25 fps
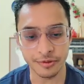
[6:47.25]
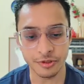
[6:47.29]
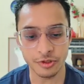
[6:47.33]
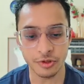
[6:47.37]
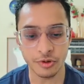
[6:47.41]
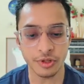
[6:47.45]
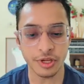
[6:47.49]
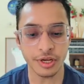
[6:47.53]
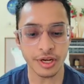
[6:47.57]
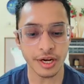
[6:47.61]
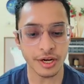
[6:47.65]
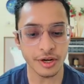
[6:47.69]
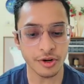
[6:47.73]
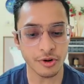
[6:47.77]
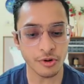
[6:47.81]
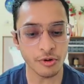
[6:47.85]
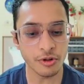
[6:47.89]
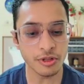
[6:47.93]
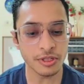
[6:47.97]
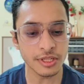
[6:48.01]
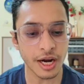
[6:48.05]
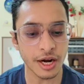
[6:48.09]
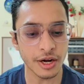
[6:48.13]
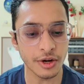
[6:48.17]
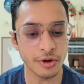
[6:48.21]
So the
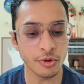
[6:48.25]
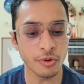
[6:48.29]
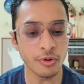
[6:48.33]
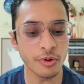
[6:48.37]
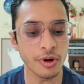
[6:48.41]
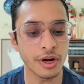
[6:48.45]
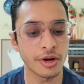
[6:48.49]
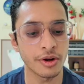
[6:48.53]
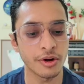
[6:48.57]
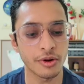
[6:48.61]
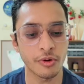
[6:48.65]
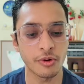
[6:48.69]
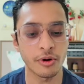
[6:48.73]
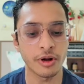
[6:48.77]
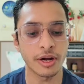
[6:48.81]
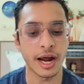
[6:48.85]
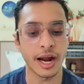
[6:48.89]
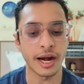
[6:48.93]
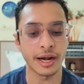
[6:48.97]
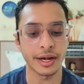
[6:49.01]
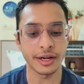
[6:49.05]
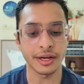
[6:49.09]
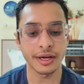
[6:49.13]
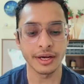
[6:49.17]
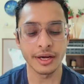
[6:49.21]
controls are to control
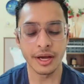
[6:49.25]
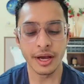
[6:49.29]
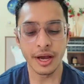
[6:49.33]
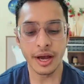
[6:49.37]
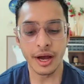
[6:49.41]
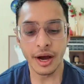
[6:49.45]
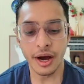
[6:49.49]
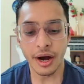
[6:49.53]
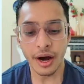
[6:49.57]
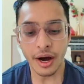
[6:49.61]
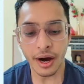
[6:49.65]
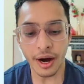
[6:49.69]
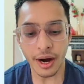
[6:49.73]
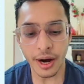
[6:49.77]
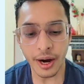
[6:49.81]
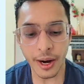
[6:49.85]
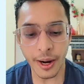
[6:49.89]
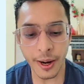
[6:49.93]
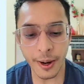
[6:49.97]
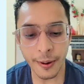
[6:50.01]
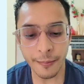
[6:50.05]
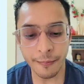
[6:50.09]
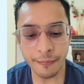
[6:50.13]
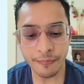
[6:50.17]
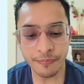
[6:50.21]
that.
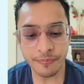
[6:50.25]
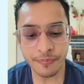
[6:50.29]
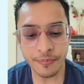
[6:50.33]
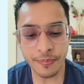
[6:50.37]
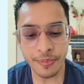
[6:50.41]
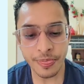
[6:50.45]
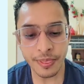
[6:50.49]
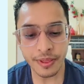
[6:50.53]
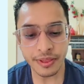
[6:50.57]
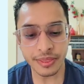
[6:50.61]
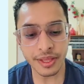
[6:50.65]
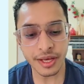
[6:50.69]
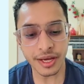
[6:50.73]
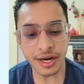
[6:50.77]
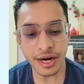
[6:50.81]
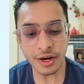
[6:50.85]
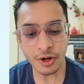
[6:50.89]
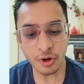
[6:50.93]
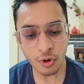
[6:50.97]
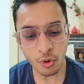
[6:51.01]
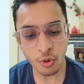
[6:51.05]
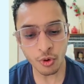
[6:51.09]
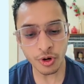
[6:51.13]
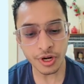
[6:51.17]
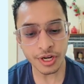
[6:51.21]
uh, there are
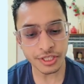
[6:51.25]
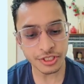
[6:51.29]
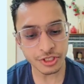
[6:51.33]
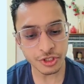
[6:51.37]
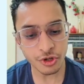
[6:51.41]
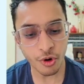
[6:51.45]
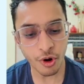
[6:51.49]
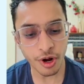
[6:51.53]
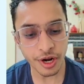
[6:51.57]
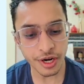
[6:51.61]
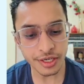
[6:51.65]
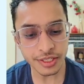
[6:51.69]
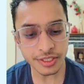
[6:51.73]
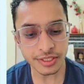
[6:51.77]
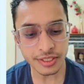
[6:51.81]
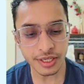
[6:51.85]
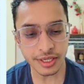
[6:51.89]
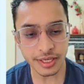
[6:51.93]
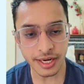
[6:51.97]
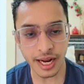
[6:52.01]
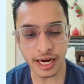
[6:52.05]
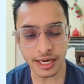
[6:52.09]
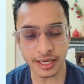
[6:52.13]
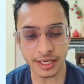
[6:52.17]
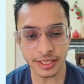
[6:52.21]
two destroyers,
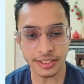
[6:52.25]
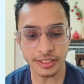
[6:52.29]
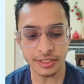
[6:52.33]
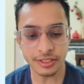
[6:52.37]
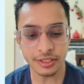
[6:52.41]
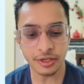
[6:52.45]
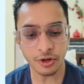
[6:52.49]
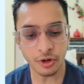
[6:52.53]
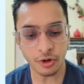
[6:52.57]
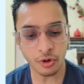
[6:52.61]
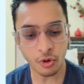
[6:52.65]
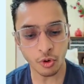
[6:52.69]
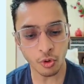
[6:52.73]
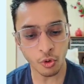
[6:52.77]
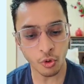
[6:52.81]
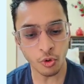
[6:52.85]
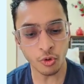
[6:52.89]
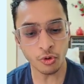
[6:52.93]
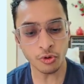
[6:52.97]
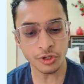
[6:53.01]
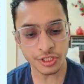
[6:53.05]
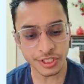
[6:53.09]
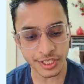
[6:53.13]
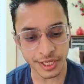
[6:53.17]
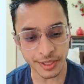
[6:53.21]
that is
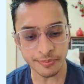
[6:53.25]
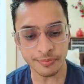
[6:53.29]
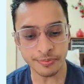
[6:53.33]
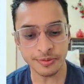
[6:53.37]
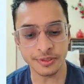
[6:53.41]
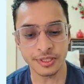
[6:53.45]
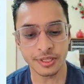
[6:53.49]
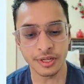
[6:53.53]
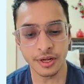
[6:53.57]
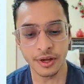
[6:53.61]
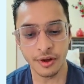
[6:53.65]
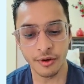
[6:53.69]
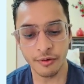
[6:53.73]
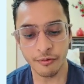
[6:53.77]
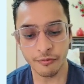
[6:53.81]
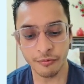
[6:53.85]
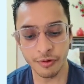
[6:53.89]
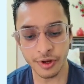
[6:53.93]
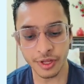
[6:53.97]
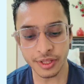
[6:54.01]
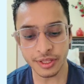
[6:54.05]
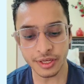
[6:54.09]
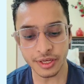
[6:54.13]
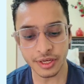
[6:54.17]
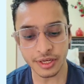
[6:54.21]
two ships
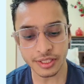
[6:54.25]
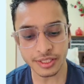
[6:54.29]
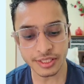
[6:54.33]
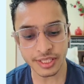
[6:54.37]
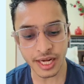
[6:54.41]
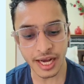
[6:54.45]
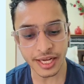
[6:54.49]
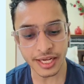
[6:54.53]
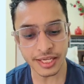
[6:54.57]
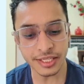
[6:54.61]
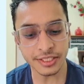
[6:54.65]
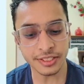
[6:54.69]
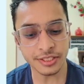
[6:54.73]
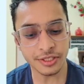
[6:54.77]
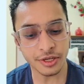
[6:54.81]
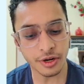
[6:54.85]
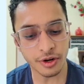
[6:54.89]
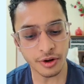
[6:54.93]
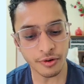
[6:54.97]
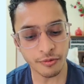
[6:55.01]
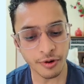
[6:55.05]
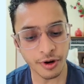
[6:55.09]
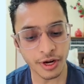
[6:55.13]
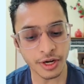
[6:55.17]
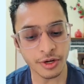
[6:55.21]
with size
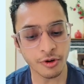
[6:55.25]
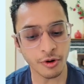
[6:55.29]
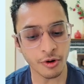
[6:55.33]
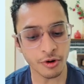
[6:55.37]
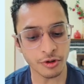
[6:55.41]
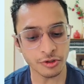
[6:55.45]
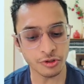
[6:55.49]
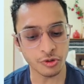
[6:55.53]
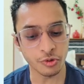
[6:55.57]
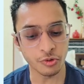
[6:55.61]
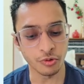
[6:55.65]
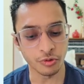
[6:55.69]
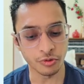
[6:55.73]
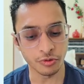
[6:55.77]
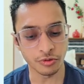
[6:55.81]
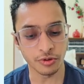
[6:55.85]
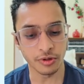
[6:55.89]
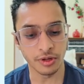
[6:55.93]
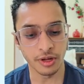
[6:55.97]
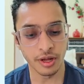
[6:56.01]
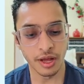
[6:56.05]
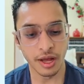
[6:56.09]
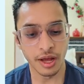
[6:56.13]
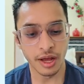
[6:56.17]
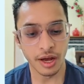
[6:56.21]
1 cross 2.
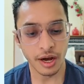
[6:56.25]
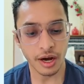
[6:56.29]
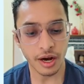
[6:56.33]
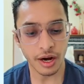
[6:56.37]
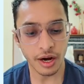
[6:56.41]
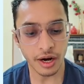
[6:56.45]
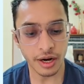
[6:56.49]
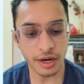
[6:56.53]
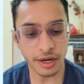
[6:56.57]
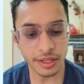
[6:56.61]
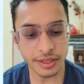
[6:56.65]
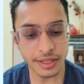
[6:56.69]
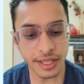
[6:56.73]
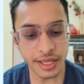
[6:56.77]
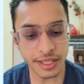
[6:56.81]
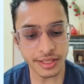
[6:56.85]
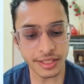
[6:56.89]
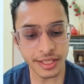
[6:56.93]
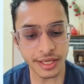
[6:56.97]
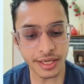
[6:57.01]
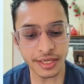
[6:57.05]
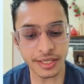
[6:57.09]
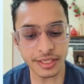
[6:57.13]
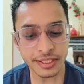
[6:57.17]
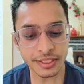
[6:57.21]
Then
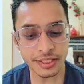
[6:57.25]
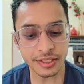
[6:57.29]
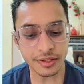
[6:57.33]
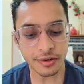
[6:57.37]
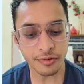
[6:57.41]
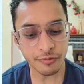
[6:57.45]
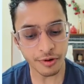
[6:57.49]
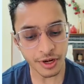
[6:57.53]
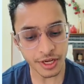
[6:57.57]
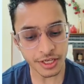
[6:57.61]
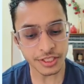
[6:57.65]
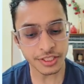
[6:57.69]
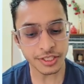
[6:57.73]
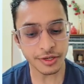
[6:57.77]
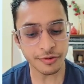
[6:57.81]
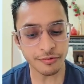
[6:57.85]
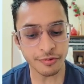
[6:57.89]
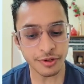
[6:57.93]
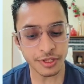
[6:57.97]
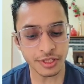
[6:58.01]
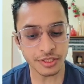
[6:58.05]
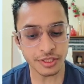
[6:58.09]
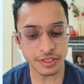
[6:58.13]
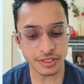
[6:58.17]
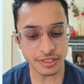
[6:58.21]
there is one ship
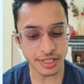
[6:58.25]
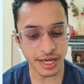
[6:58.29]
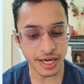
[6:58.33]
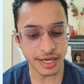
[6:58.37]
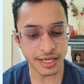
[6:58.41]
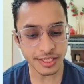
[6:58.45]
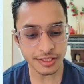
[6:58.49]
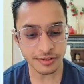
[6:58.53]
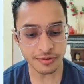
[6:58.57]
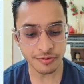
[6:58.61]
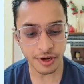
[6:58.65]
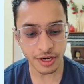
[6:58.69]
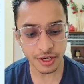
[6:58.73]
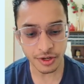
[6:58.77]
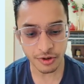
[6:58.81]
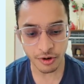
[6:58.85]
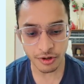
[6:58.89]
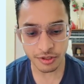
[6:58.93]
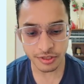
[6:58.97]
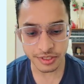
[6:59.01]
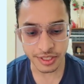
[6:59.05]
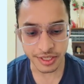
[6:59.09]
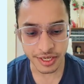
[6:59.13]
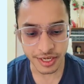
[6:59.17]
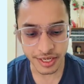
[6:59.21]
with size 1
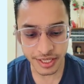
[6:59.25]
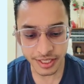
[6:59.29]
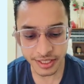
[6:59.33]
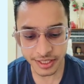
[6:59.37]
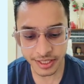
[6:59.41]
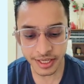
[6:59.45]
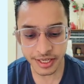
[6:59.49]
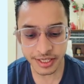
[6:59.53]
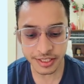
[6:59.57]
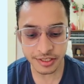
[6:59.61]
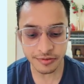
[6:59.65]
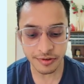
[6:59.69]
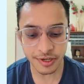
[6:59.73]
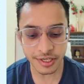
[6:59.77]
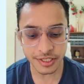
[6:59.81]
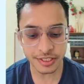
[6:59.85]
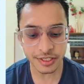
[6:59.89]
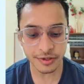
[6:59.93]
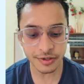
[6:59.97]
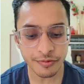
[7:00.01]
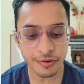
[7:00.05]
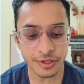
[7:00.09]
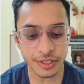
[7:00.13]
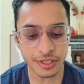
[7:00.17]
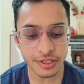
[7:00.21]
cross 3. There is one
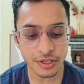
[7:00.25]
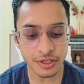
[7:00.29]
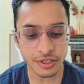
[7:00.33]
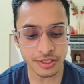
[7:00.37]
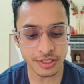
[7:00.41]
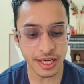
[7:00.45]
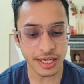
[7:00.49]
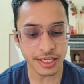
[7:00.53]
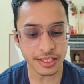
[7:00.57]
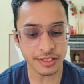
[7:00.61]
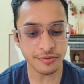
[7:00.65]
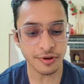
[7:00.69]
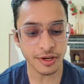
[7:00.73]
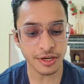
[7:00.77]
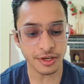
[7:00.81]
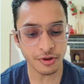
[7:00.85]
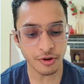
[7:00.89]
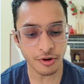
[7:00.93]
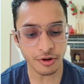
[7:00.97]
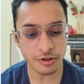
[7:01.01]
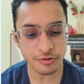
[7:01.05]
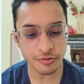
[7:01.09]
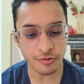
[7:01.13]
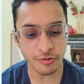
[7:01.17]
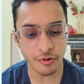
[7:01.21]
with size 1
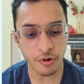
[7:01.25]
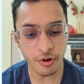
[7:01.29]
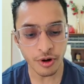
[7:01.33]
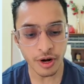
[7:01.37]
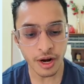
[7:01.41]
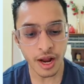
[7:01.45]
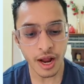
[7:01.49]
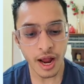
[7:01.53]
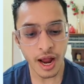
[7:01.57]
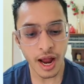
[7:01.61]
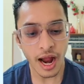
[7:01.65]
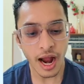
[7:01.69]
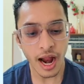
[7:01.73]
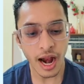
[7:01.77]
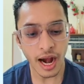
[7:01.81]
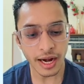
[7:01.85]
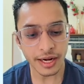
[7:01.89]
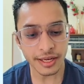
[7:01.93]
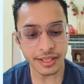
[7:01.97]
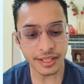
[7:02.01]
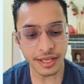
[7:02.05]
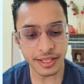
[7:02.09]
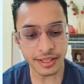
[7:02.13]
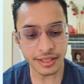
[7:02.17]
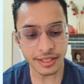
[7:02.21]
cross 4,
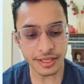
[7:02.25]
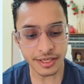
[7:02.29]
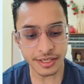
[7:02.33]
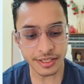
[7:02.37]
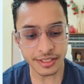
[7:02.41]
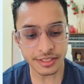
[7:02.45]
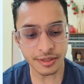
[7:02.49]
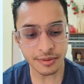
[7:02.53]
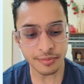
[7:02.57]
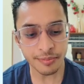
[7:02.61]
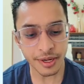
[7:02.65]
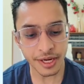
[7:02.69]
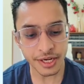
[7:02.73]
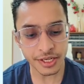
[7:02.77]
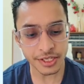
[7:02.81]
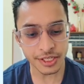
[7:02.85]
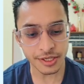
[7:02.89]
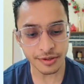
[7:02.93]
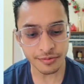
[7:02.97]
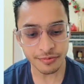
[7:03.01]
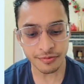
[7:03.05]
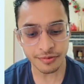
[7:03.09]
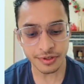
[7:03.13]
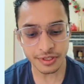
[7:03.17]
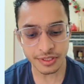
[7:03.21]
and then there is a big
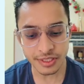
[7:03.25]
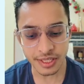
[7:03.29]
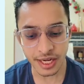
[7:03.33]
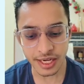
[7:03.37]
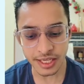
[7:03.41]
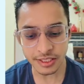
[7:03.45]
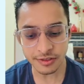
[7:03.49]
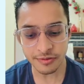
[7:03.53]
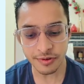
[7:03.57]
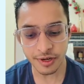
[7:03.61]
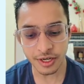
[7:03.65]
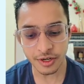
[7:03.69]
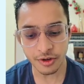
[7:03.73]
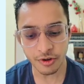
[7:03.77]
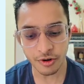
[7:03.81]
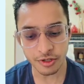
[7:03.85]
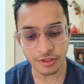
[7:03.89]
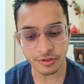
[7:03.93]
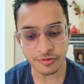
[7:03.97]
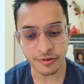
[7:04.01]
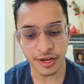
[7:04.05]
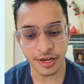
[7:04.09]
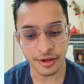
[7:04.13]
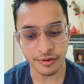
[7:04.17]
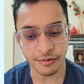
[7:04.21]
ship with size 1
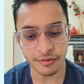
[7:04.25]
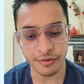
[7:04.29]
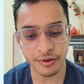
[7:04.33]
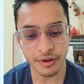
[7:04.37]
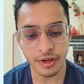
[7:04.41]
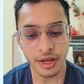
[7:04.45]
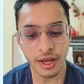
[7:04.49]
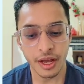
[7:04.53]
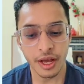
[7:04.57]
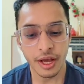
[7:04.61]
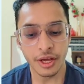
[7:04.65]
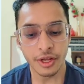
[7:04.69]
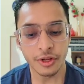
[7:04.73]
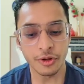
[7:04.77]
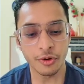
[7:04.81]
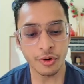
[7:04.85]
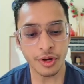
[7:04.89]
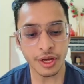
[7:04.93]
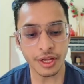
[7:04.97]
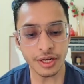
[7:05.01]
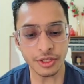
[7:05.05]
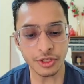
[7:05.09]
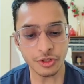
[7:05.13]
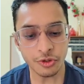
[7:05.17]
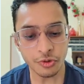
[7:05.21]
cross 5. You
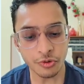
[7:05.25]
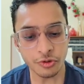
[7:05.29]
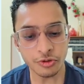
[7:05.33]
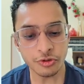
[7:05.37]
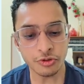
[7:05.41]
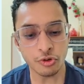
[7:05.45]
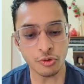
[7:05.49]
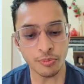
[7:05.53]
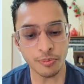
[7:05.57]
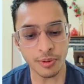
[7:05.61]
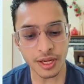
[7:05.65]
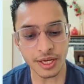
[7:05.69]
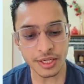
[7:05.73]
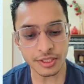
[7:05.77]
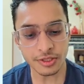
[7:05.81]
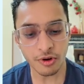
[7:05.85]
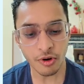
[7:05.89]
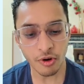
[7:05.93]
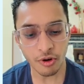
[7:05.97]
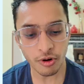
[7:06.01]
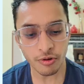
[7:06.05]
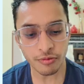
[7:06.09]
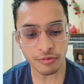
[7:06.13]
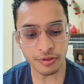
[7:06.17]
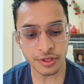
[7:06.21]
can choose to place
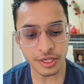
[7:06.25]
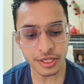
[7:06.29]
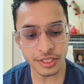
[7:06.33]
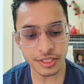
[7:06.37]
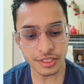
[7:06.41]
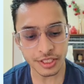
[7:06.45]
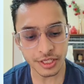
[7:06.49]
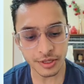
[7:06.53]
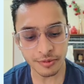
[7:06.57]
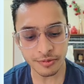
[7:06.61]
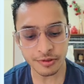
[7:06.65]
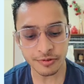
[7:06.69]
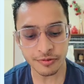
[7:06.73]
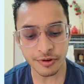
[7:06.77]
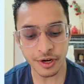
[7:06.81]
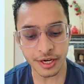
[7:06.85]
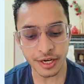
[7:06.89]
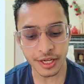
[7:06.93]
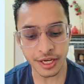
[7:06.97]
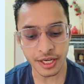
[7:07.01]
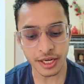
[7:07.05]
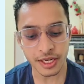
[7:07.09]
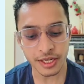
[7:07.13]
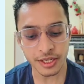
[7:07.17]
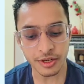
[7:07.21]
all of these ships
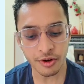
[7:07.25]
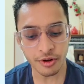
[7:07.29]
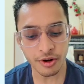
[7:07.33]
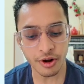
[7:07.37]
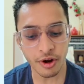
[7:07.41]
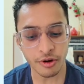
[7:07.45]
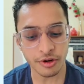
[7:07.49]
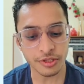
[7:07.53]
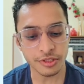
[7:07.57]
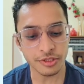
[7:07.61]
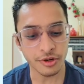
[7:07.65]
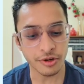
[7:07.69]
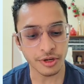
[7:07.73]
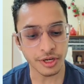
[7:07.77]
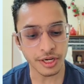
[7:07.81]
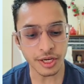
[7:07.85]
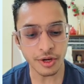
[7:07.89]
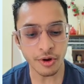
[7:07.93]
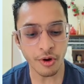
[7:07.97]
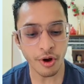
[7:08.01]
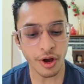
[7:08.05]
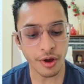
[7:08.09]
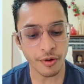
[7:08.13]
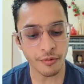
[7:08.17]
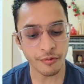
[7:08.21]
vertically or horizontally,
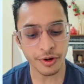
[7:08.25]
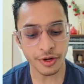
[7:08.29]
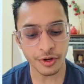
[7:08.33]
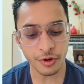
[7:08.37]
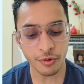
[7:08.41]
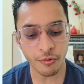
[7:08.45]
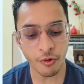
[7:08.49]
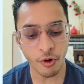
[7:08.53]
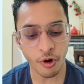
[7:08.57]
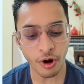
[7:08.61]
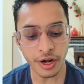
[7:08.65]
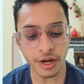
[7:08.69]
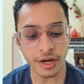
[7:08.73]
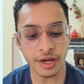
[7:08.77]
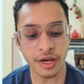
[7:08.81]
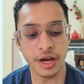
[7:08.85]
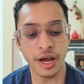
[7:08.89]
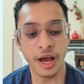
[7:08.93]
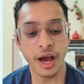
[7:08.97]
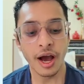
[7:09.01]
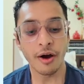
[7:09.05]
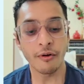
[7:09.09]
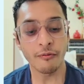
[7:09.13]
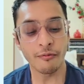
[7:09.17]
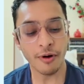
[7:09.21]
however you want.
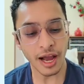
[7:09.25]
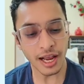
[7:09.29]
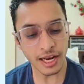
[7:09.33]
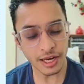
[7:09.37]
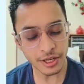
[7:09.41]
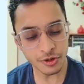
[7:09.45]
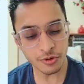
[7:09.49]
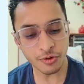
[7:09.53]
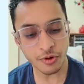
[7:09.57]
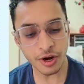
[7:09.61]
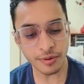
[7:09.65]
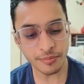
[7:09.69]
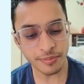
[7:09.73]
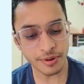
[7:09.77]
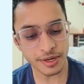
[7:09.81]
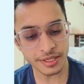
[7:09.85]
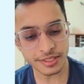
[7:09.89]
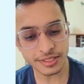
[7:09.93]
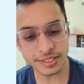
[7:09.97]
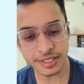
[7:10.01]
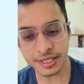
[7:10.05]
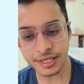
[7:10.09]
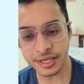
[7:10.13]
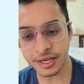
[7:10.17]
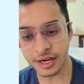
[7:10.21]
While you are
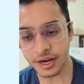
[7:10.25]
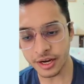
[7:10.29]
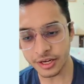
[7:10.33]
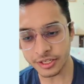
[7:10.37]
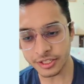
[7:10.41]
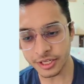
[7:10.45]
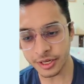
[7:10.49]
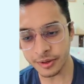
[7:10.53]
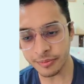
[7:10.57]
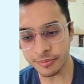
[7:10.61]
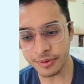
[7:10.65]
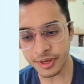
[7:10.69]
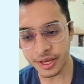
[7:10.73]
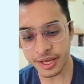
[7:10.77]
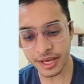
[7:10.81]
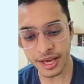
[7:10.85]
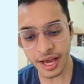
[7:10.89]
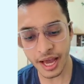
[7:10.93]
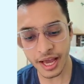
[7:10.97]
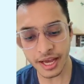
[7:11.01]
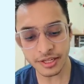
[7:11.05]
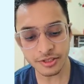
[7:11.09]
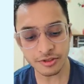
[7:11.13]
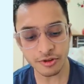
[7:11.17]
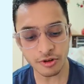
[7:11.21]
placing a ship,
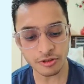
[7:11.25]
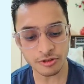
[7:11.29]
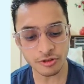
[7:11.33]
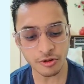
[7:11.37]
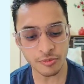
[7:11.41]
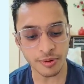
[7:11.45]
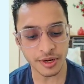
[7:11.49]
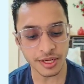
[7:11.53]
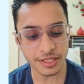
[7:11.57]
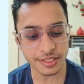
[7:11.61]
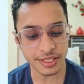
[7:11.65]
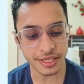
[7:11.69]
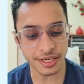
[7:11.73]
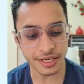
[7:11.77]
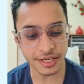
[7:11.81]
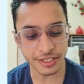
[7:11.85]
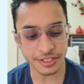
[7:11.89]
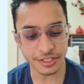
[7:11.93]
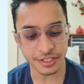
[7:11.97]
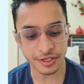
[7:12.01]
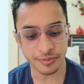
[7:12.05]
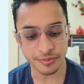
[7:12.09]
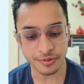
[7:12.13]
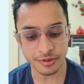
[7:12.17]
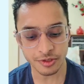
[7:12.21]
AI is also placing its
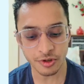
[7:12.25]
ship.